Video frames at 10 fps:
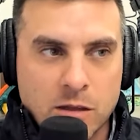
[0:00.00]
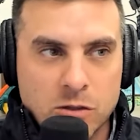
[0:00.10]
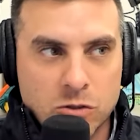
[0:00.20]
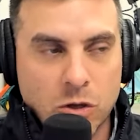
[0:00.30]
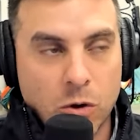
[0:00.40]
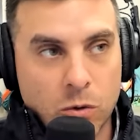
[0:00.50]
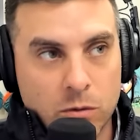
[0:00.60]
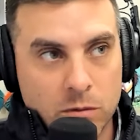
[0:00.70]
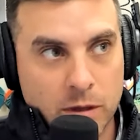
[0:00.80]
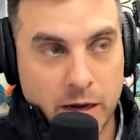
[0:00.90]

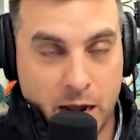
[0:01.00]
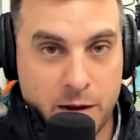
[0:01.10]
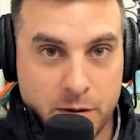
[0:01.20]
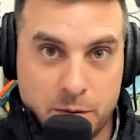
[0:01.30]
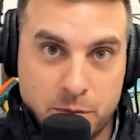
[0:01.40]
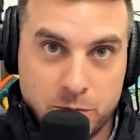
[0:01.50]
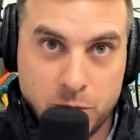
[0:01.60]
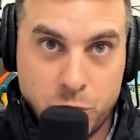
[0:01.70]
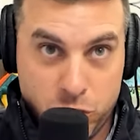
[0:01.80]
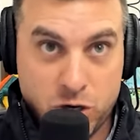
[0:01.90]
So, and I'm
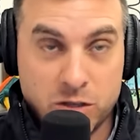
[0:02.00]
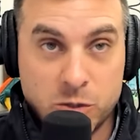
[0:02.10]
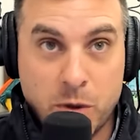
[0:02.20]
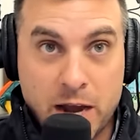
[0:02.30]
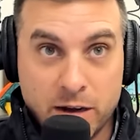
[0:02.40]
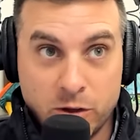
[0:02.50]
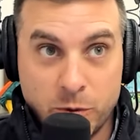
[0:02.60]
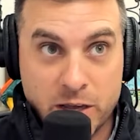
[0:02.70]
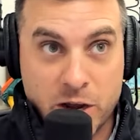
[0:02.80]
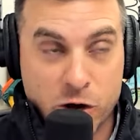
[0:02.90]
put you on the spot a
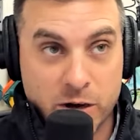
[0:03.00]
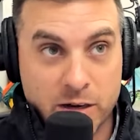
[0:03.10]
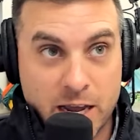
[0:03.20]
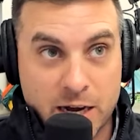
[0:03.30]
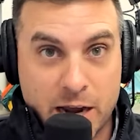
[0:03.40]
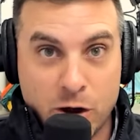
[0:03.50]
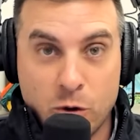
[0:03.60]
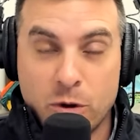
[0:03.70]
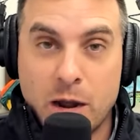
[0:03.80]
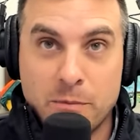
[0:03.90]
little bit here, and I
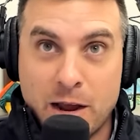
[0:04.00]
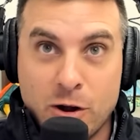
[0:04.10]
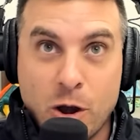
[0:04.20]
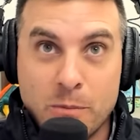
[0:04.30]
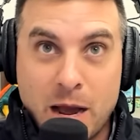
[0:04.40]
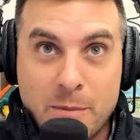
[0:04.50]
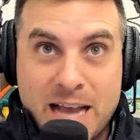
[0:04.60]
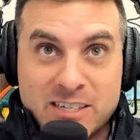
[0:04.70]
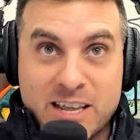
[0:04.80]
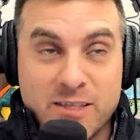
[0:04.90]
know where I'm
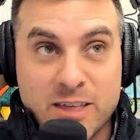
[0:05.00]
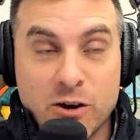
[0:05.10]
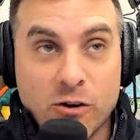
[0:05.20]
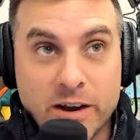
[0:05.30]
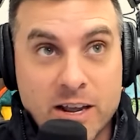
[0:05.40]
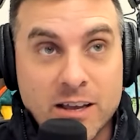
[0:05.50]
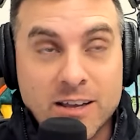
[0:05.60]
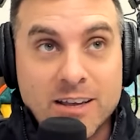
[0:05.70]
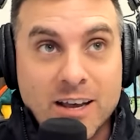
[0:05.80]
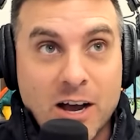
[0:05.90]
asking theory,
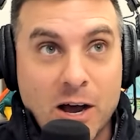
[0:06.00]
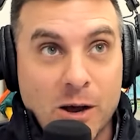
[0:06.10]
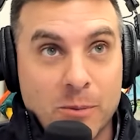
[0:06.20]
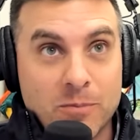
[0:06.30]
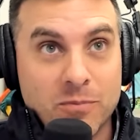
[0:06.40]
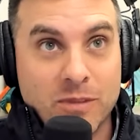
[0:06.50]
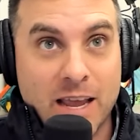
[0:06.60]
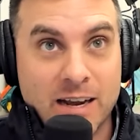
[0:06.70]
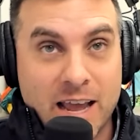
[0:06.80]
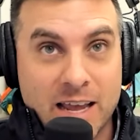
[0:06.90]
and
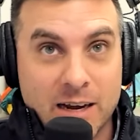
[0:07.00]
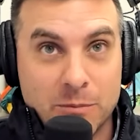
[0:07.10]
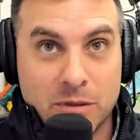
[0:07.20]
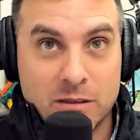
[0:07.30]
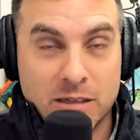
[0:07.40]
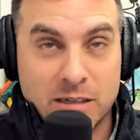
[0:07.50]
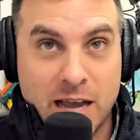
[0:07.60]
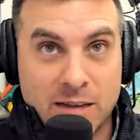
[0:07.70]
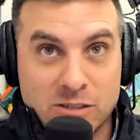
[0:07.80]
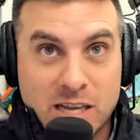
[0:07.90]
I'm
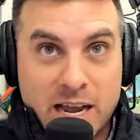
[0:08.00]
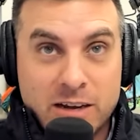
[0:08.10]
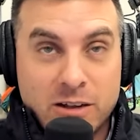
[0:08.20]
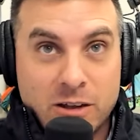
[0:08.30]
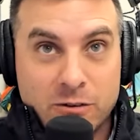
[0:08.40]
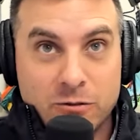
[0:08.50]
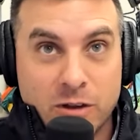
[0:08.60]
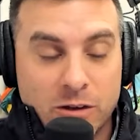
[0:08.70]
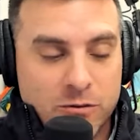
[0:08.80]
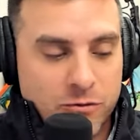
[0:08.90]
outside
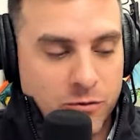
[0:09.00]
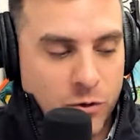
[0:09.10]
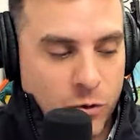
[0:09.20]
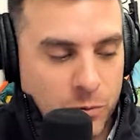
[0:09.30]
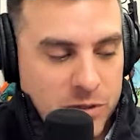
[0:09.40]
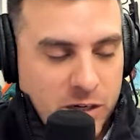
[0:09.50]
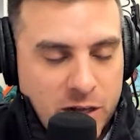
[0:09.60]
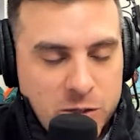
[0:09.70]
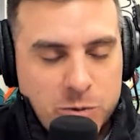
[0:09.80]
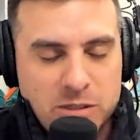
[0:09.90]
of your
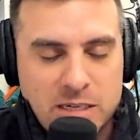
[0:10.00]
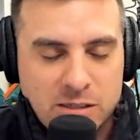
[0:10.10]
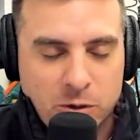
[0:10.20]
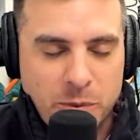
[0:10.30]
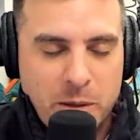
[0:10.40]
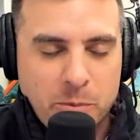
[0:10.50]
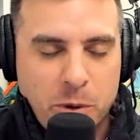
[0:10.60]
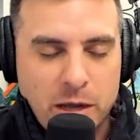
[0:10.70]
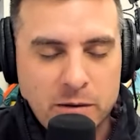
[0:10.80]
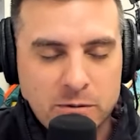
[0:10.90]
particular expertise a little bit.
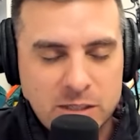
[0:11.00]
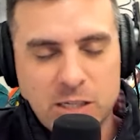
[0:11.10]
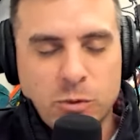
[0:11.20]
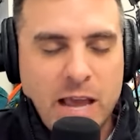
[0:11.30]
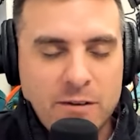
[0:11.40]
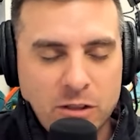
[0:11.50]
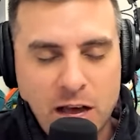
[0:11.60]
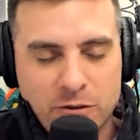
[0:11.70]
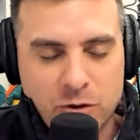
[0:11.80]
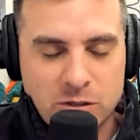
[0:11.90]
But since we have a
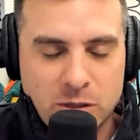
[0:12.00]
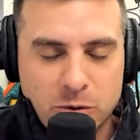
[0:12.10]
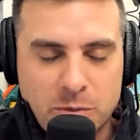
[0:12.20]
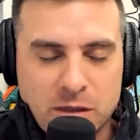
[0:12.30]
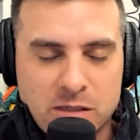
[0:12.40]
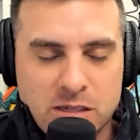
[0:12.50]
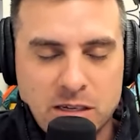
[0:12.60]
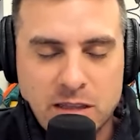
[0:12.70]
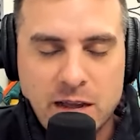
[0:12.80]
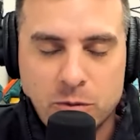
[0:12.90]
lot of folks that would be
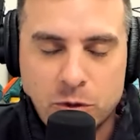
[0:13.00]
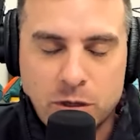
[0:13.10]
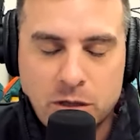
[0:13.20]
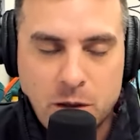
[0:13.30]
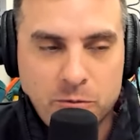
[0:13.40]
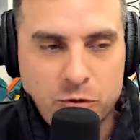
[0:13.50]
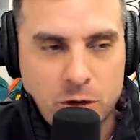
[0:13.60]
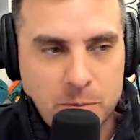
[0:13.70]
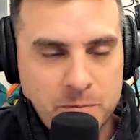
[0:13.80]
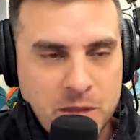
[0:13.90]
listening that would come
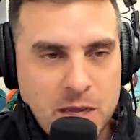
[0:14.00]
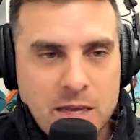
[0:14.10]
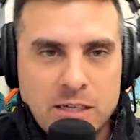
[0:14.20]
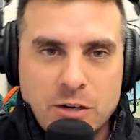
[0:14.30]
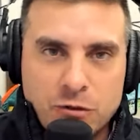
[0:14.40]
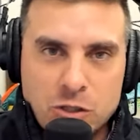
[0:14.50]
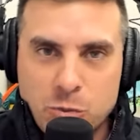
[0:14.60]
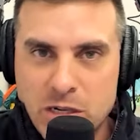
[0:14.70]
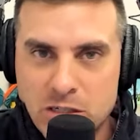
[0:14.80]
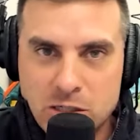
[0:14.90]
from different
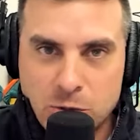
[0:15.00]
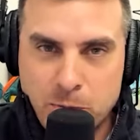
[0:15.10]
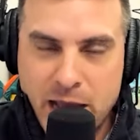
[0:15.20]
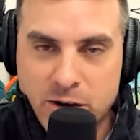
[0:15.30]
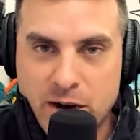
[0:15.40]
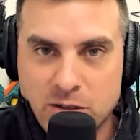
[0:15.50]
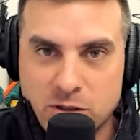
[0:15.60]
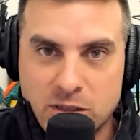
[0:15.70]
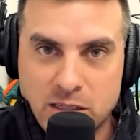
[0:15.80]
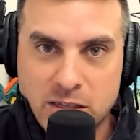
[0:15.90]
species
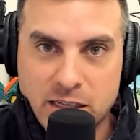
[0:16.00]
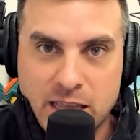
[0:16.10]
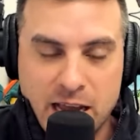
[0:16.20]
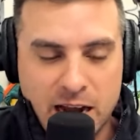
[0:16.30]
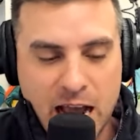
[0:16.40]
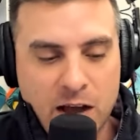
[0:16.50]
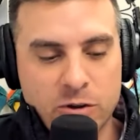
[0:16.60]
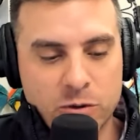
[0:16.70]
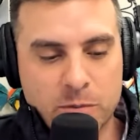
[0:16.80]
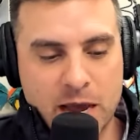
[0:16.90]
backgrounds and things like that, how
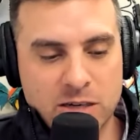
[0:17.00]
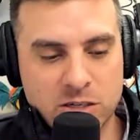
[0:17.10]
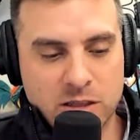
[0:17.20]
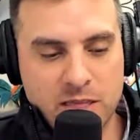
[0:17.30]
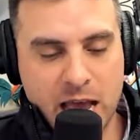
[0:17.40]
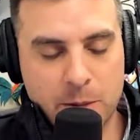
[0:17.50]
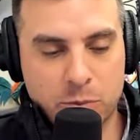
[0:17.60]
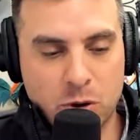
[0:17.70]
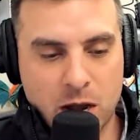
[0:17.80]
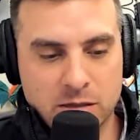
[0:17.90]
do you imagine
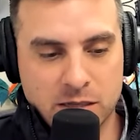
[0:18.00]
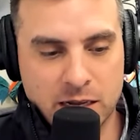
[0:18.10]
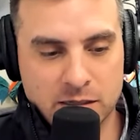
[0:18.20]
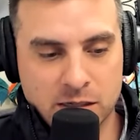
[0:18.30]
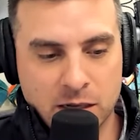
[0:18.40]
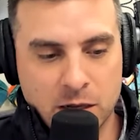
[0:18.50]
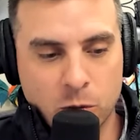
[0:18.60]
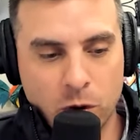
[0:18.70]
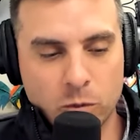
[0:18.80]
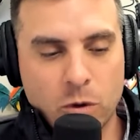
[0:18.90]
that process?
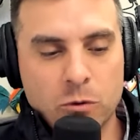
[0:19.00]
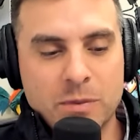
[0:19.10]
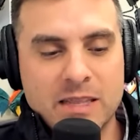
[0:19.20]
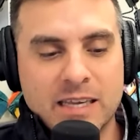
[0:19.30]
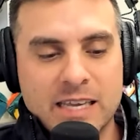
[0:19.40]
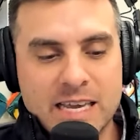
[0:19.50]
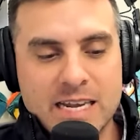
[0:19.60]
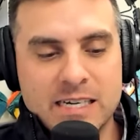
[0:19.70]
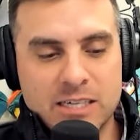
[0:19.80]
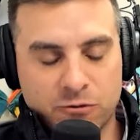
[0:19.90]
What would be the
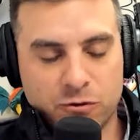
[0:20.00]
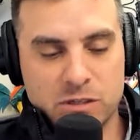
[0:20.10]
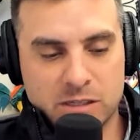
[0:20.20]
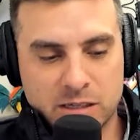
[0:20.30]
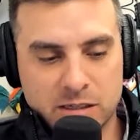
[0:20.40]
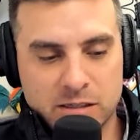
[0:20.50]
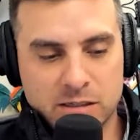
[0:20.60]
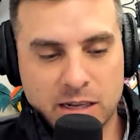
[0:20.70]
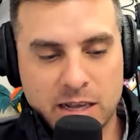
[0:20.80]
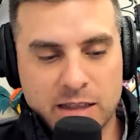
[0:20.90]
key
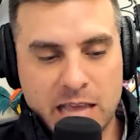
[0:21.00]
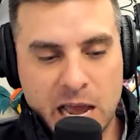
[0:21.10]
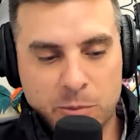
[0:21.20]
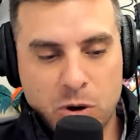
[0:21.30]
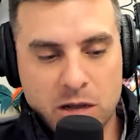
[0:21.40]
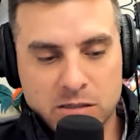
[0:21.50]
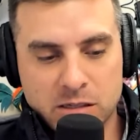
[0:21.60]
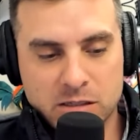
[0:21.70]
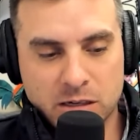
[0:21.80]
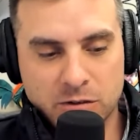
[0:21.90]
differences in that
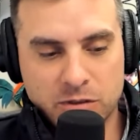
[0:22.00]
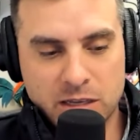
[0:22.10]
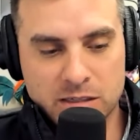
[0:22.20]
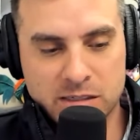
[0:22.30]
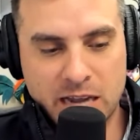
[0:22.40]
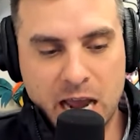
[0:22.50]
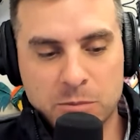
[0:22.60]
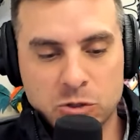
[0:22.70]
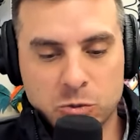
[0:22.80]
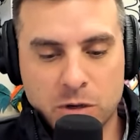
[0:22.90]
process of the
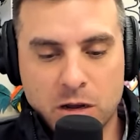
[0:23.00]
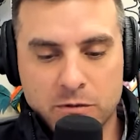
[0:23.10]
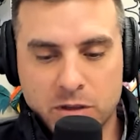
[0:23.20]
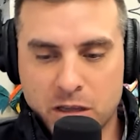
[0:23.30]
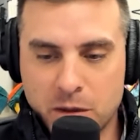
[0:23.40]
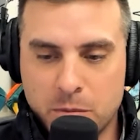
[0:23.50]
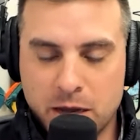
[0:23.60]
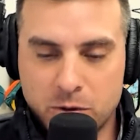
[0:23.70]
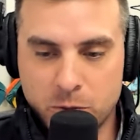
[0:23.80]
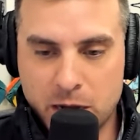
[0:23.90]
establishment of the gut
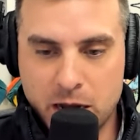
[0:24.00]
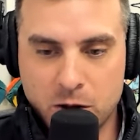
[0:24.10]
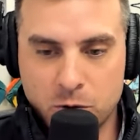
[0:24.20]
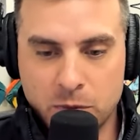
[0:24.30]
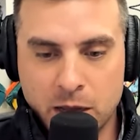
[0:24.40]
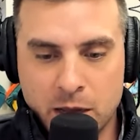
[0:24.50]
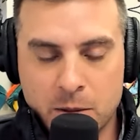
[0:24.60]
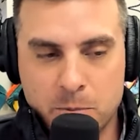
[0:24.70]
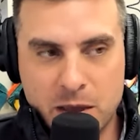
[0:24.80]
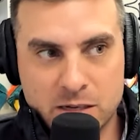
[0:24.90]
microbiome
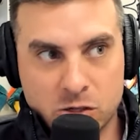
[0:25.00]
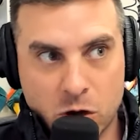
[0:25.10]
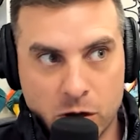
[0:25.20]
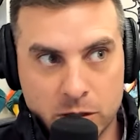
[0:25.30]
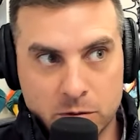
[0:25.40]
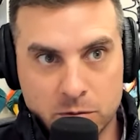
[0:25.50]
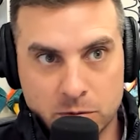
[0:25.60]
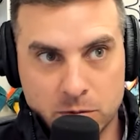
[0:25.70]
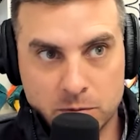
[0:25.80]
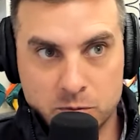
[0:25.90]
based on,
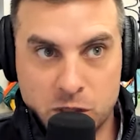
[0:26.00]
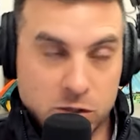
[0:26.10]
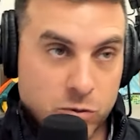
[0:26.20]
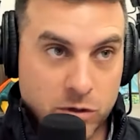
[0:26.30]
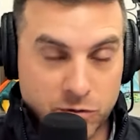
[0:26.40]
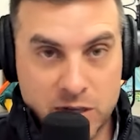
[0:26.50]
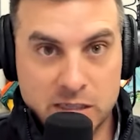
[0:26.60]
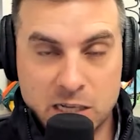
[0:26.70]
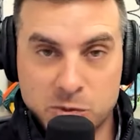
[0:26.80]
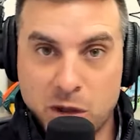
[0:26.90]
since we're the Feed
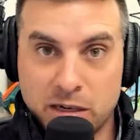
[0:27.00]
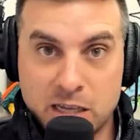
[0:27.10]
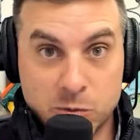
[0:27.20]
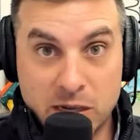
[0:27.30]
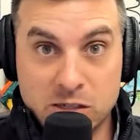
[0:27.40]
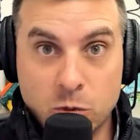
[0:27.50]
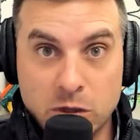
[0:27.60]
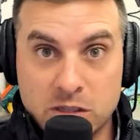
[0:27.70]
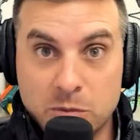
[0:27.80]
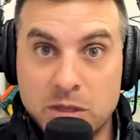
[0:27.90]
Science podcast, based on
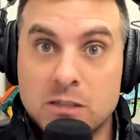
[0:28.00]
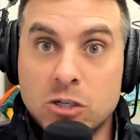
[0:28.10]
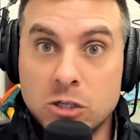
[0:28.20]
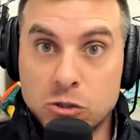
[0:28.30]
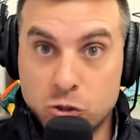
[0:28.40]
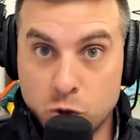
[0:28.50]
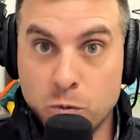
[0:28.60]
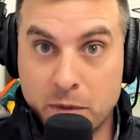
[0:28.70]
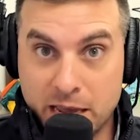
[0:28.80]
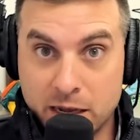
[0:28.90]
what something is
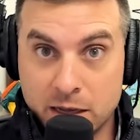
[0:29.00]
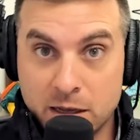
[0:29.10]
consuming,